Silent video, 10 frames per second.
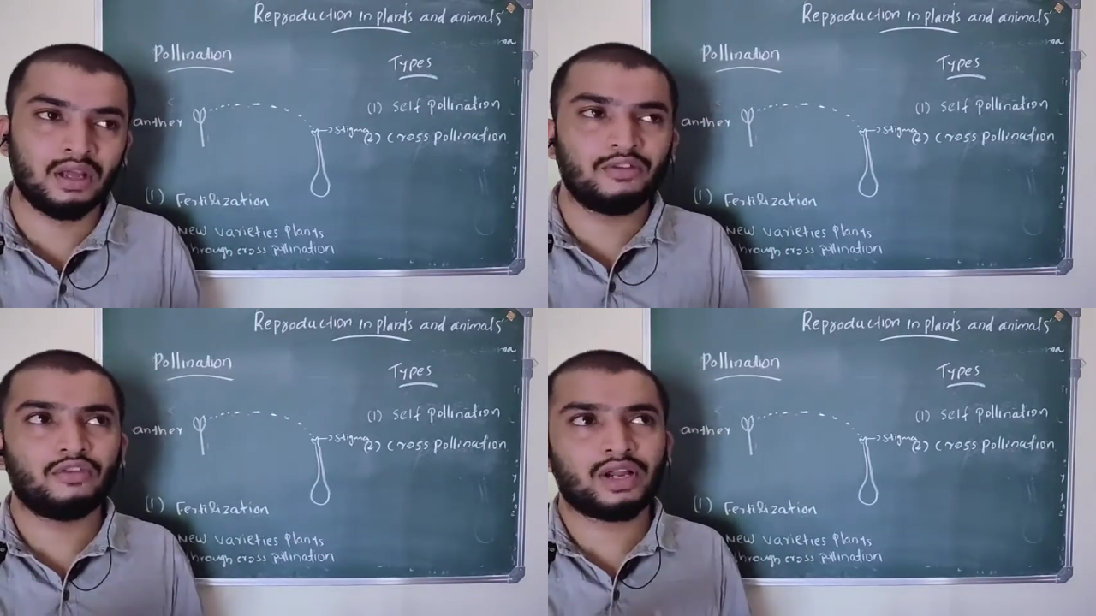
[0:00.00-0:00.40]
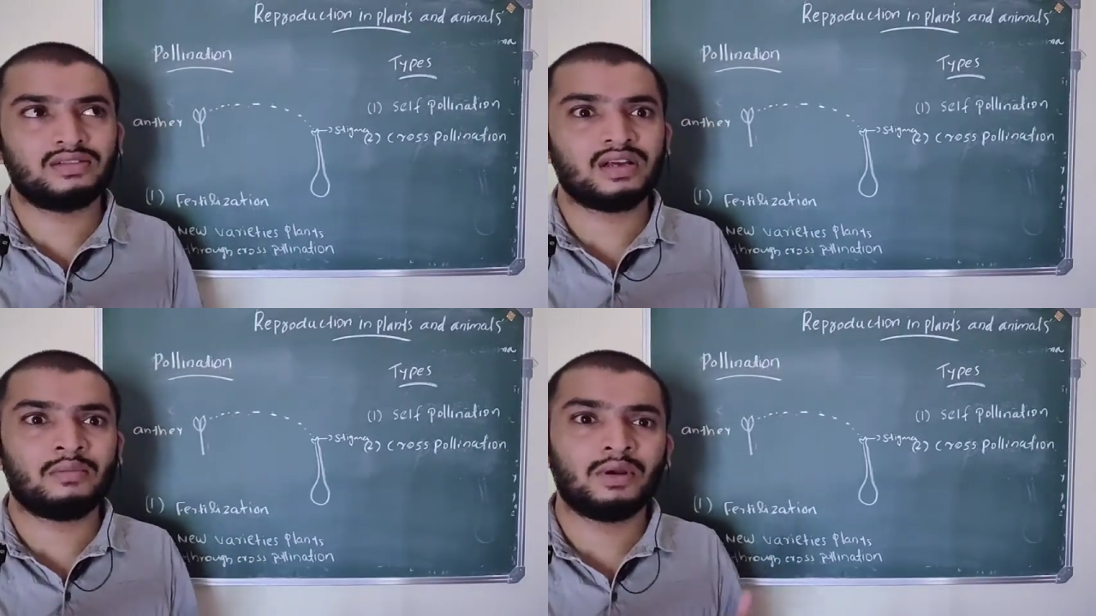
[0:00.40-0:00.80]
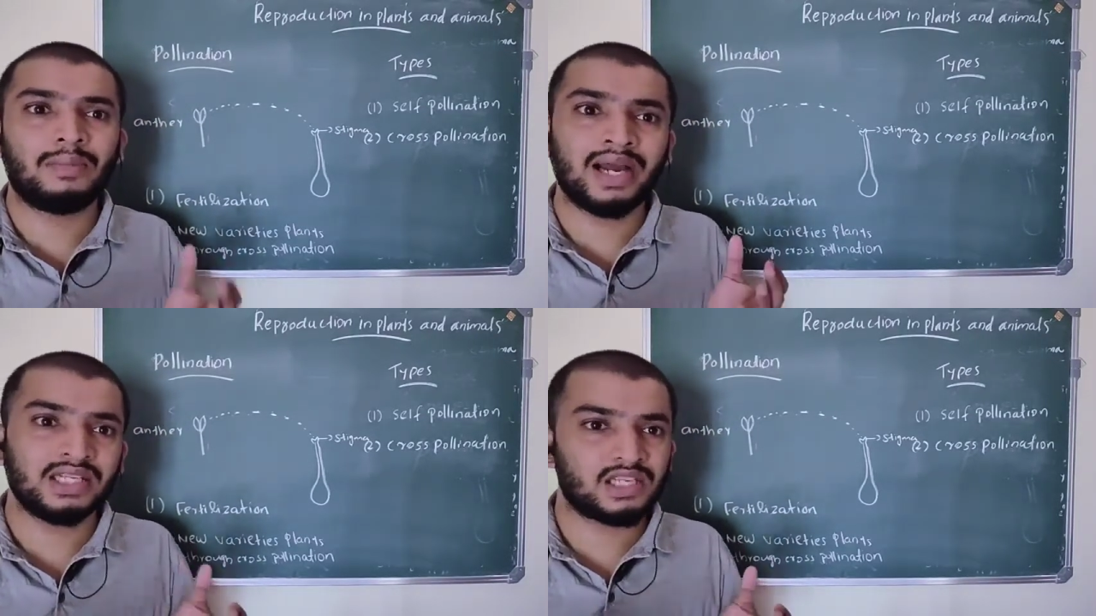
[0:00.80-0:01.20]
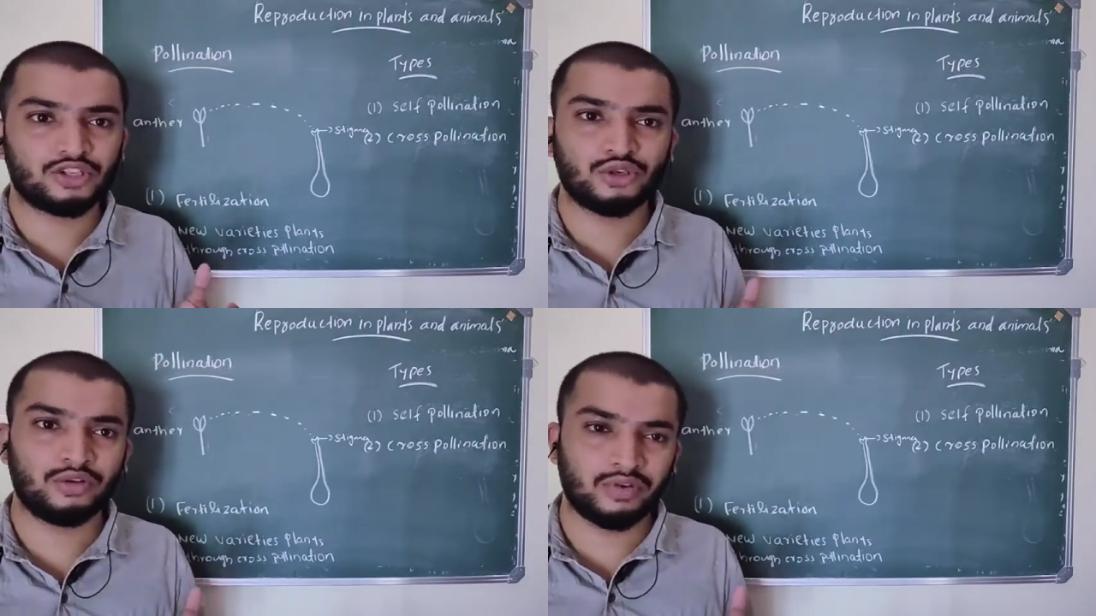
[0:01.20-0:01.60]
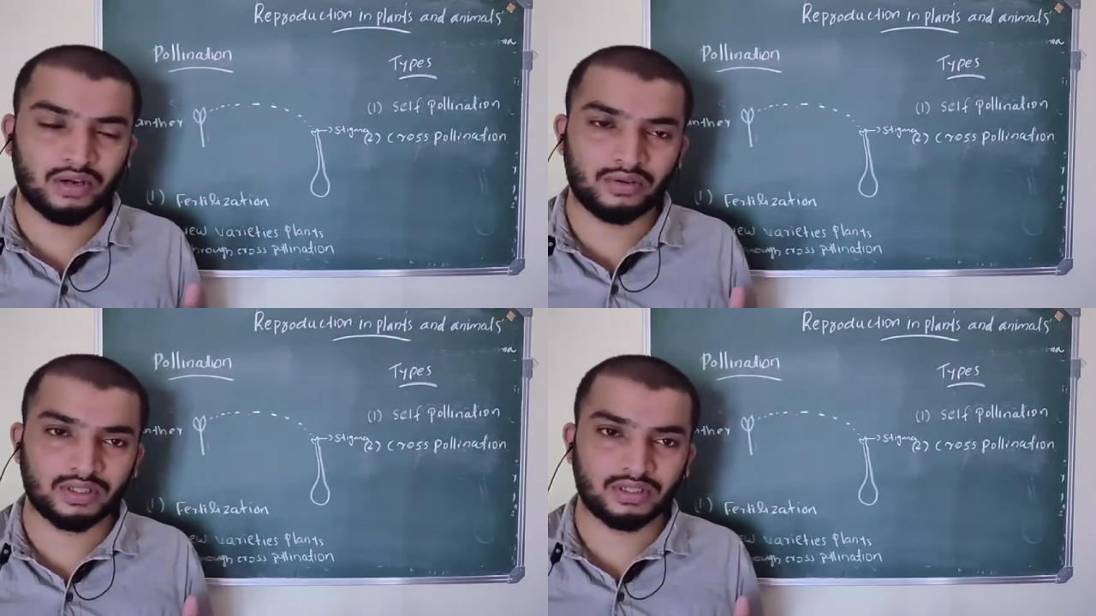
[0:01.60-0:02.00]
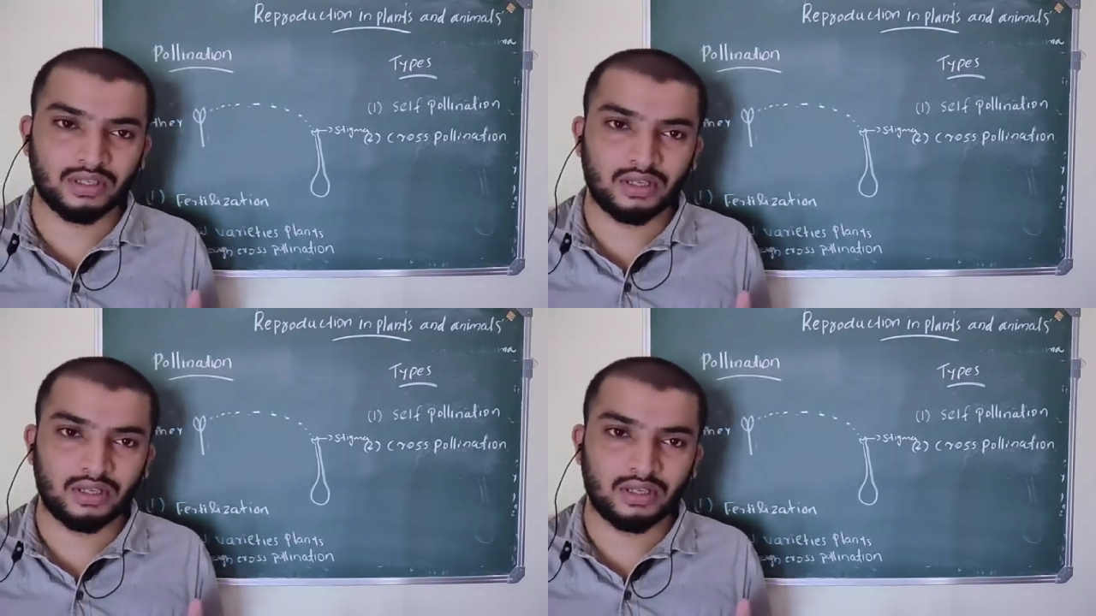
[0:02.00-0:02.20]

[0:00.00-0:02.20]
For example, bisexual flowers.